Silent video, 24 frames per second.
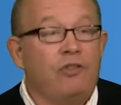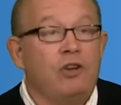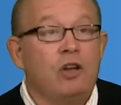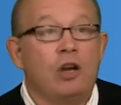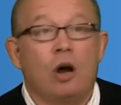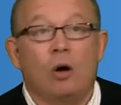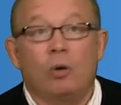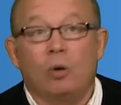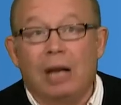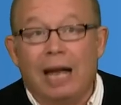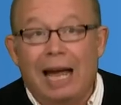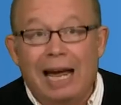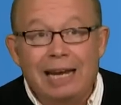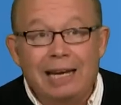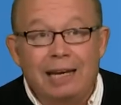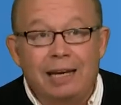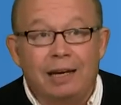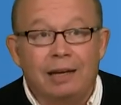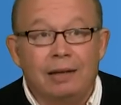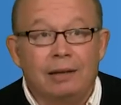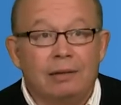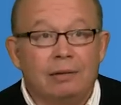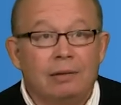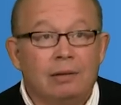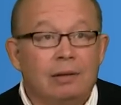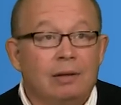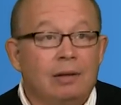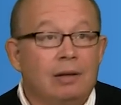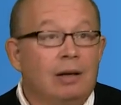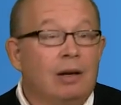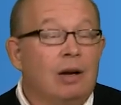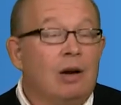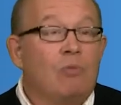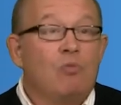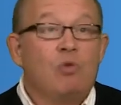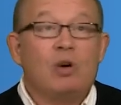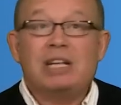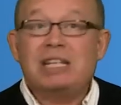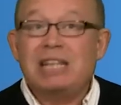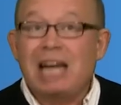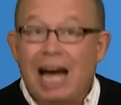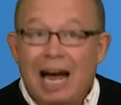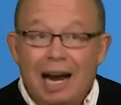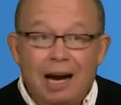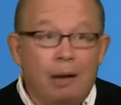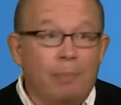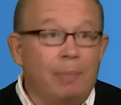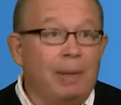you don't like it,
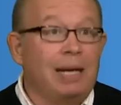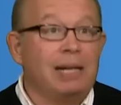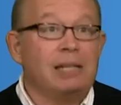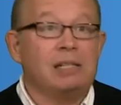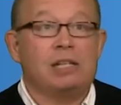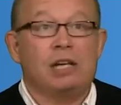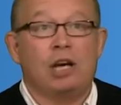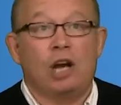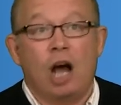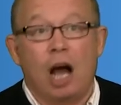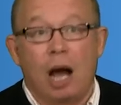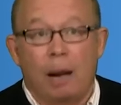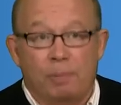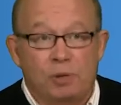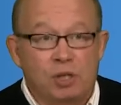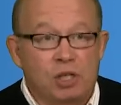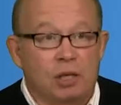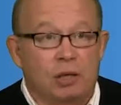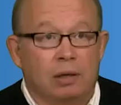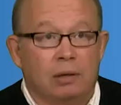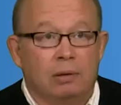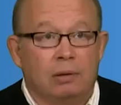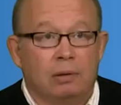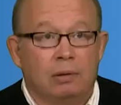retirement is an option.